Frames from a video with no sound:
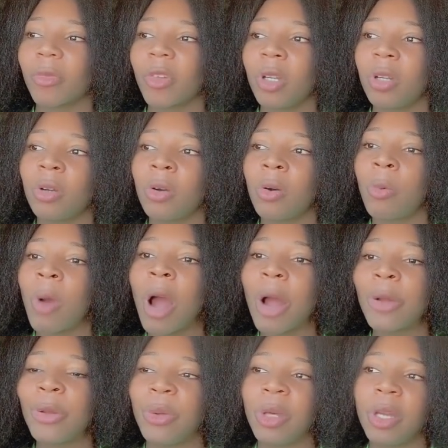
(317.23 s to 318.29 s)
you know, how
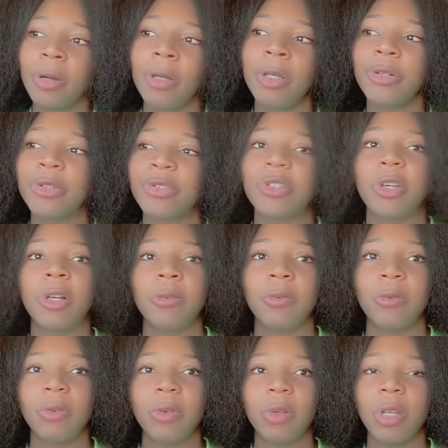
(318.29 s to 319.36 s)
you carry
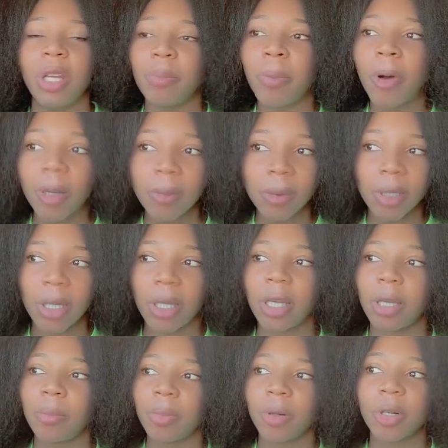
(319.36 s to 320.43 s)
yourself in public,
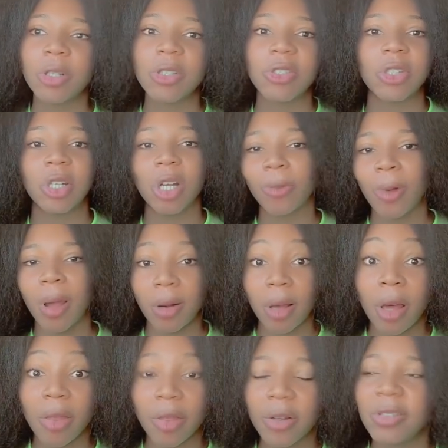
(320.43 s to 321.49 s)
in person, around
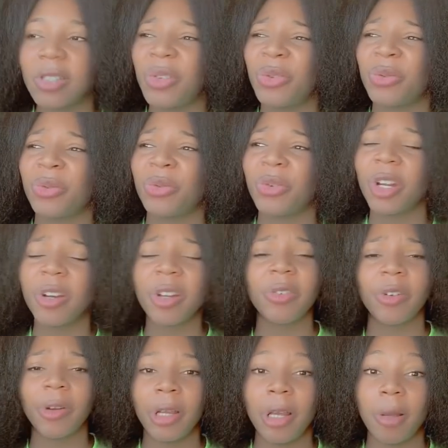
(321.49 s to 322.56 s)
others is very,
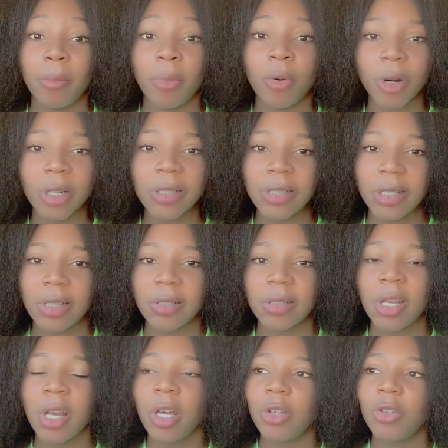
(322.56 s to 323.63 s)
very important.
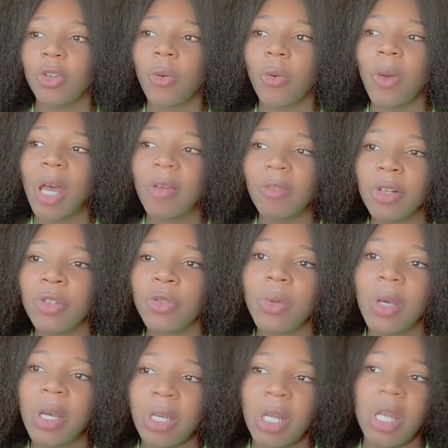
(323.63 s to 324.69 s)
Don't ever do
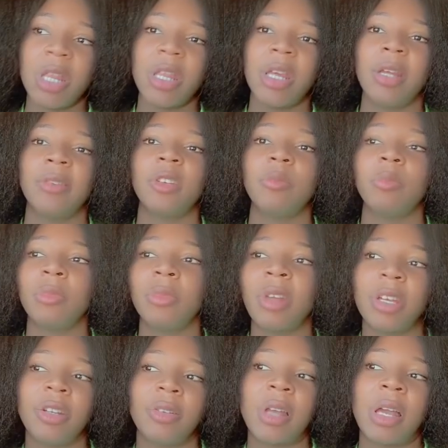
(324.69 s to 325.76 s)
anything to
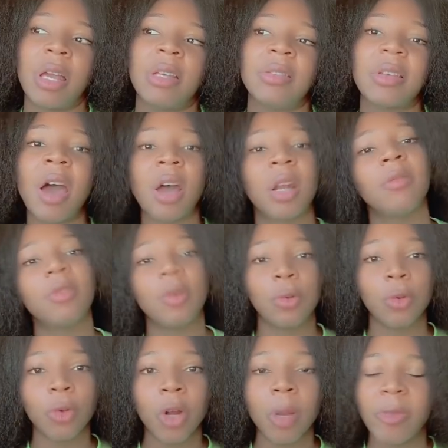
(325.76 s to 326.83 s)
that that is out of the
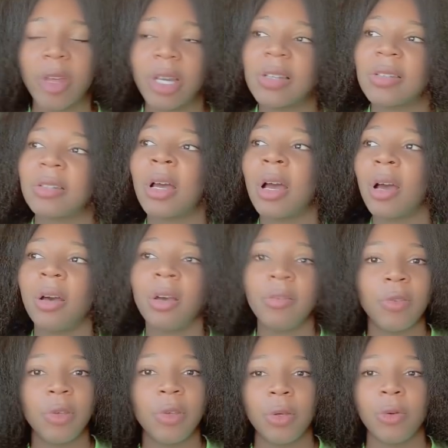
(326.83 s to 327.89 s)
norm, that is not
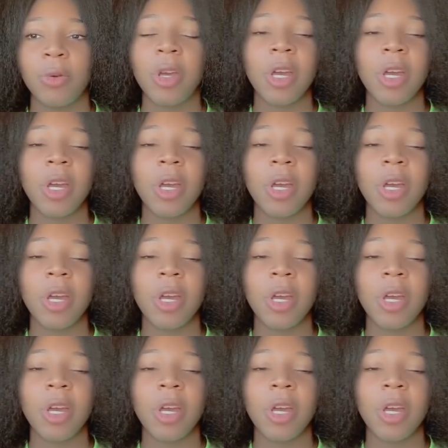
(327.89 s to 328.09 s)
of you,